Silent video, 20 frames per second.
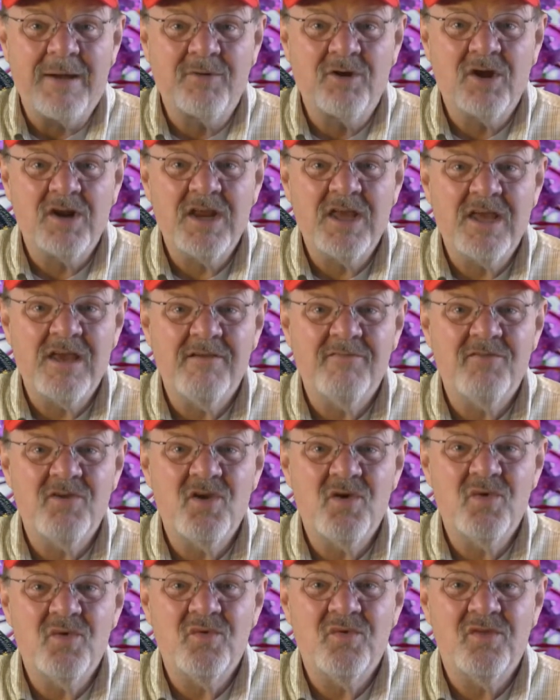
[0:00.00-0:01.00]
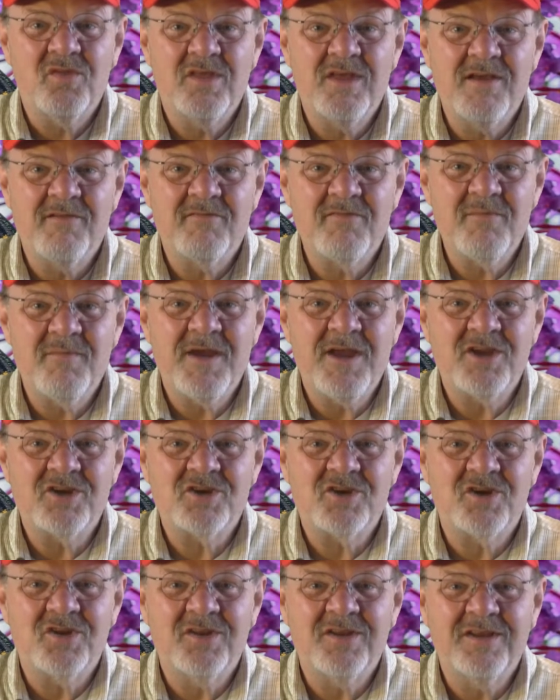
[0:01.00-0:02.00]
I'm going to give you the
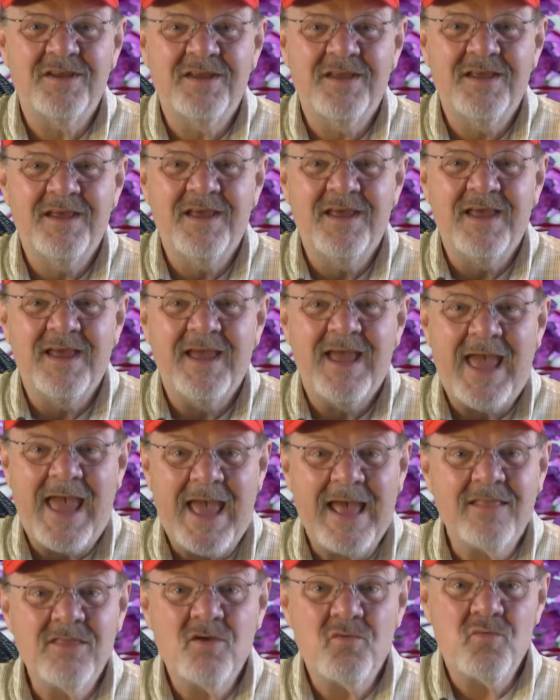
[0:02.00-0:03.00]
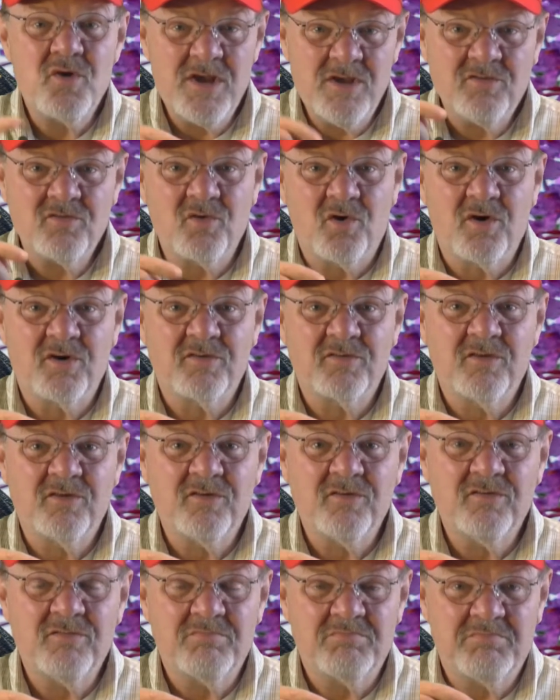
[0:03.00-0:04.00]
information and the
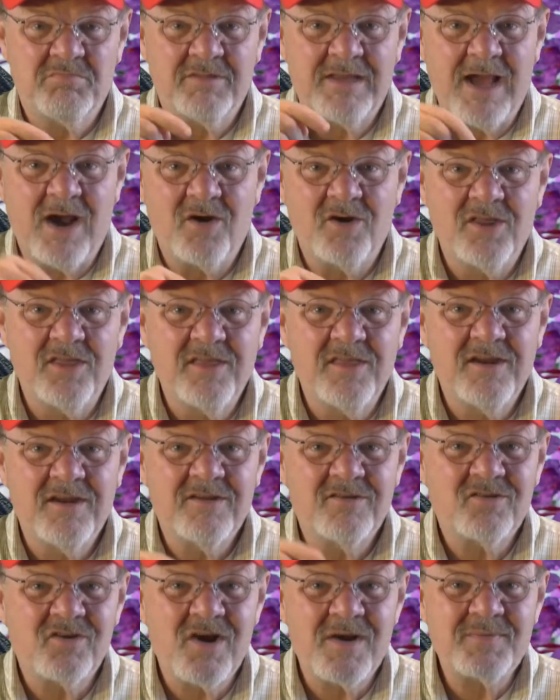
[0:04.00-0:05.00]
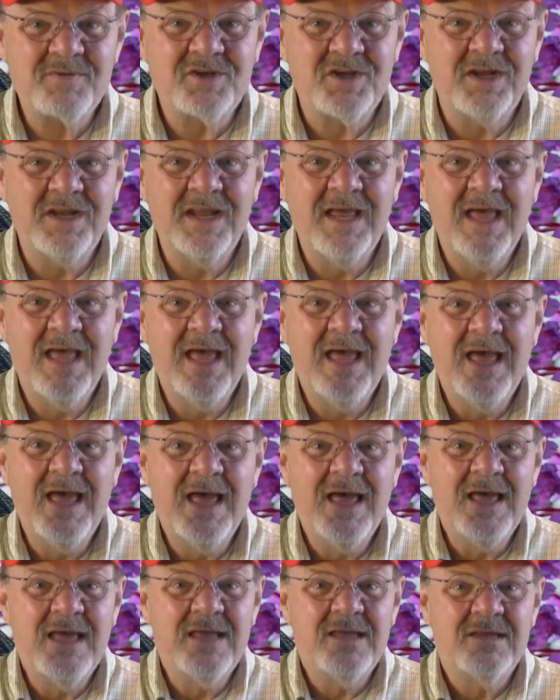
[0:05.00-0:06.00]
resources down in the description
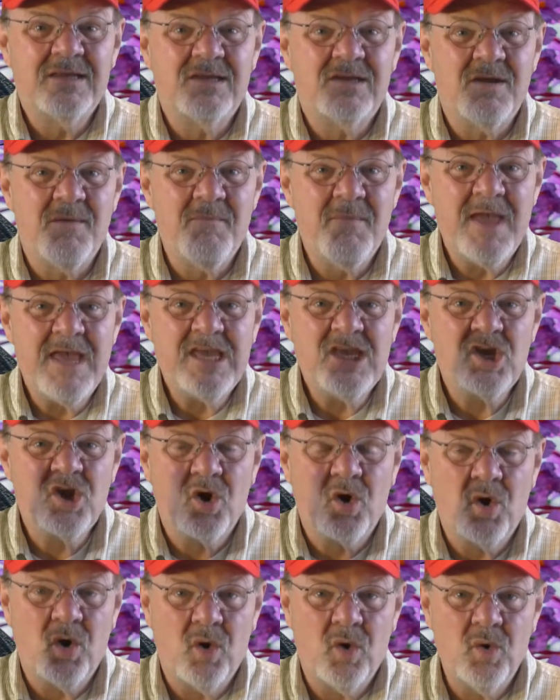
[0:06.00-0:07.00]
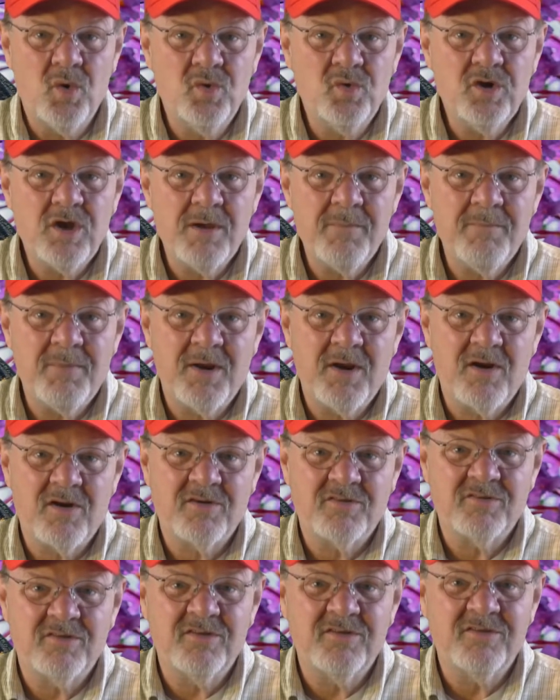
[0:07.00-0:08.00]
to make your own
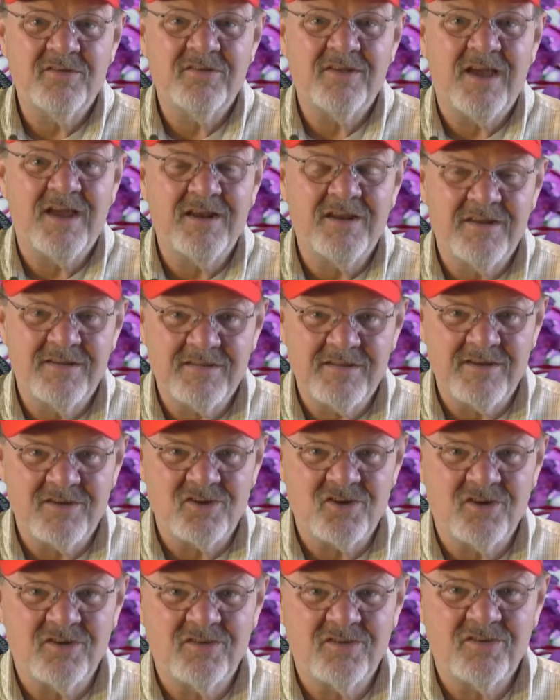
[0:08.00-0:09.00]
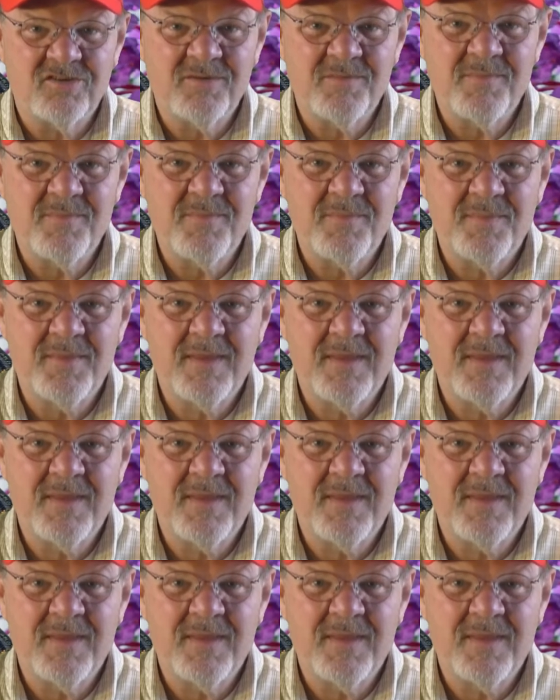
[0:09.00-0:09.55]
comparisons and decisions.